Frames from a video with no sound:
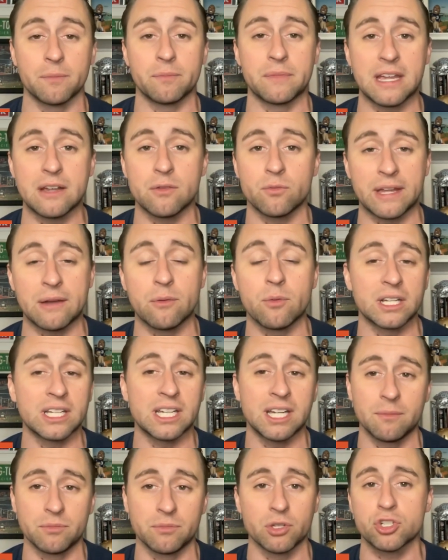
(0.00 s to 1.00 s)
They want to
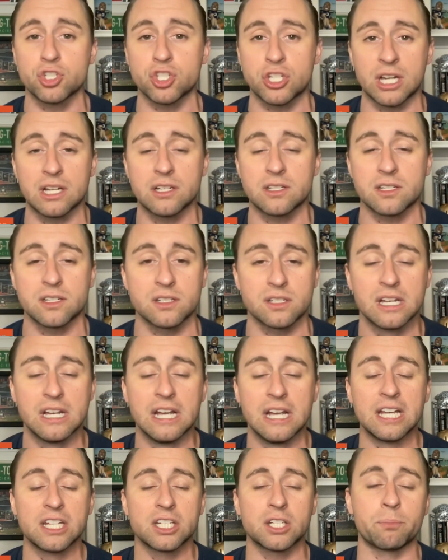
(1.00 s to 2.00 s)
give him those chances
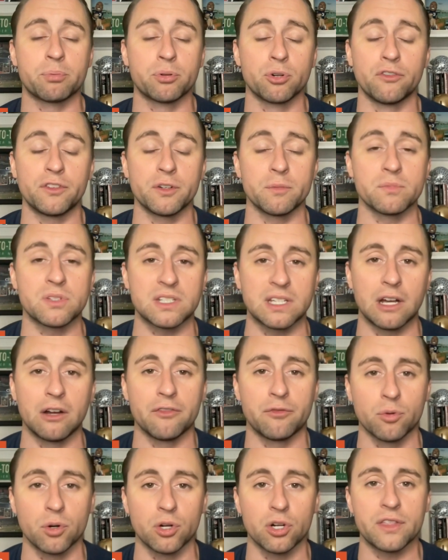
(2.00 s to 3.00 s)
to prove himself
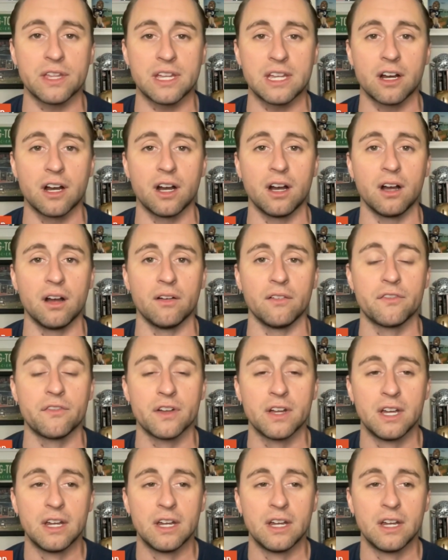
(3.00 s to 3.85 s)
worthy of